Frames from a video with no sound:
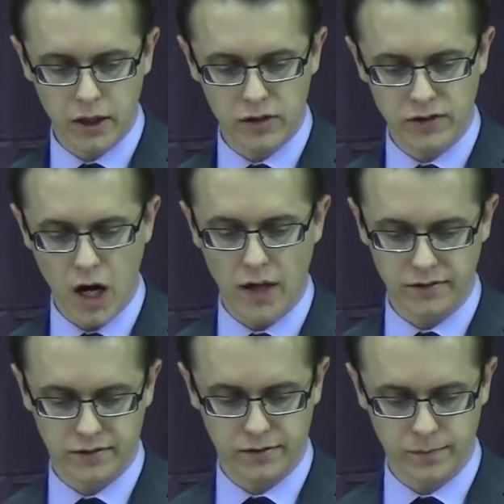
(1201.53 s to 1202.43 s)
hears
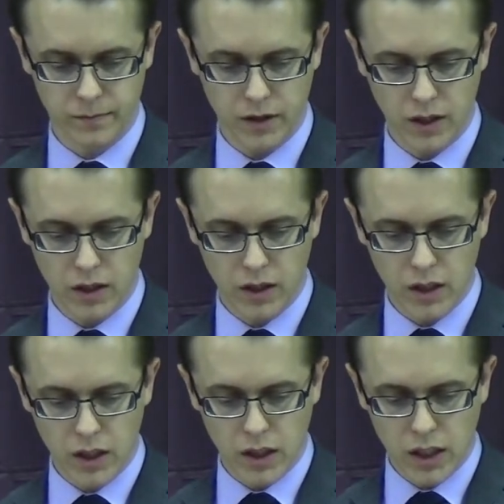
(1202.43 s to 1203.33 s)
us.
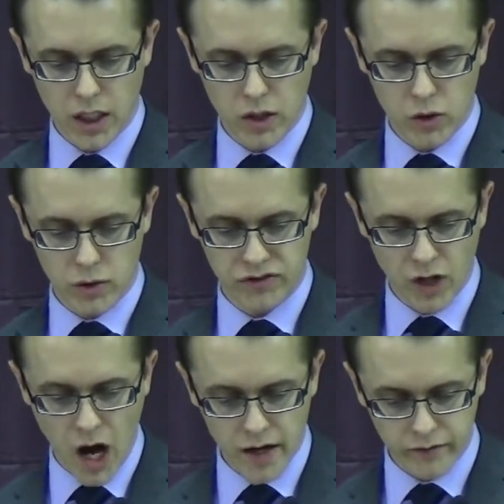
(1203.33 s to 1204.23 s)
He who is
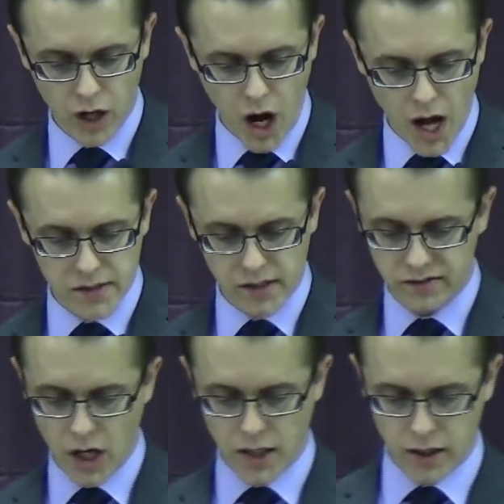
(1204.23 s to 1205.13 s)
not of God
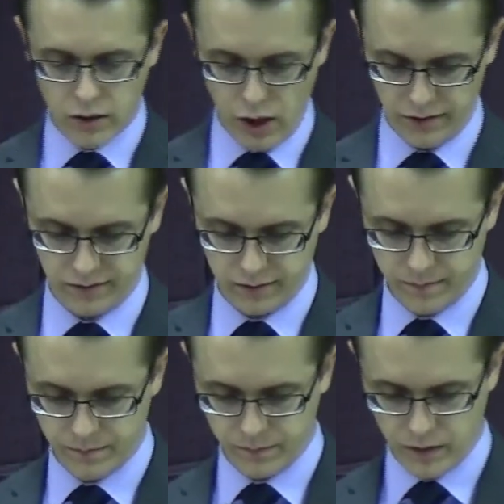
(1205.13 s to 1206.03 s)
does not hear
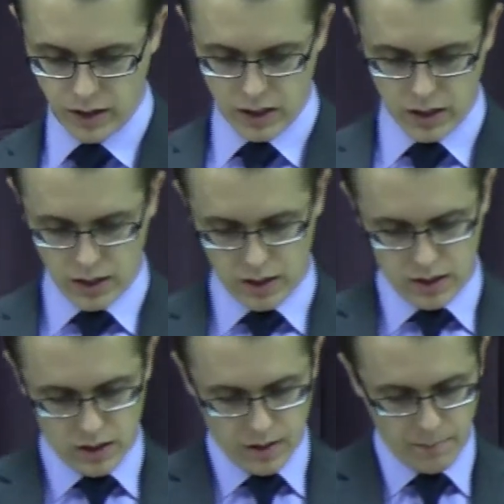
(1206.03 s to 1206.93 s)
us.
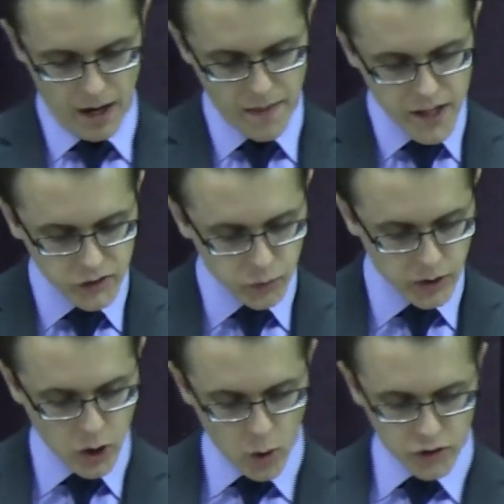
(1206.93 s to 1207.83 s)
By this
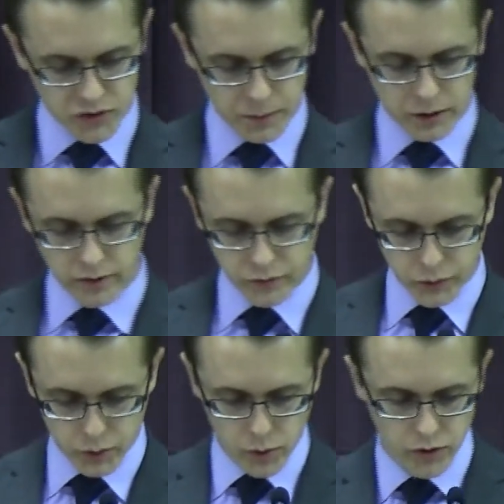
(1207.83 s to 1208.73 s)
we know the spirit of
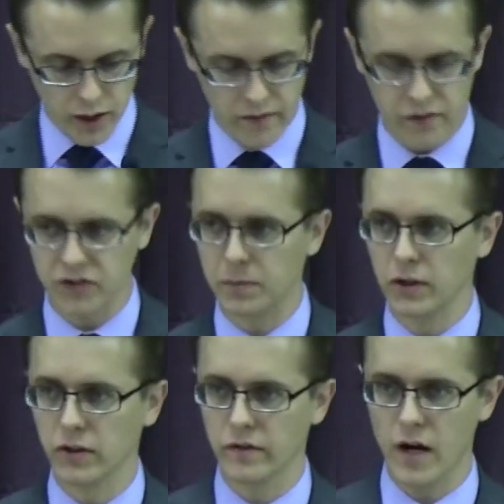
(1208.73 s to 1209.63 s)
truth and the
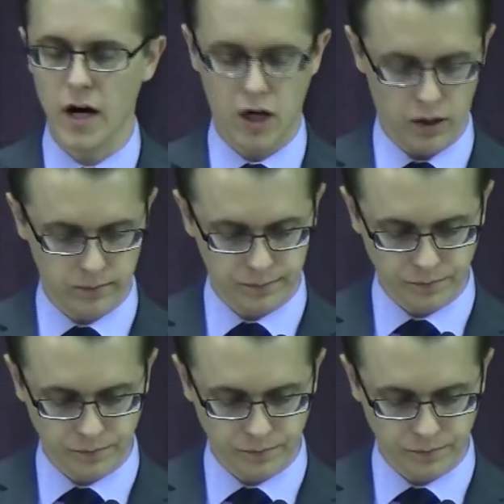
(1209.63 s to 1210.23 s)
spirit of error."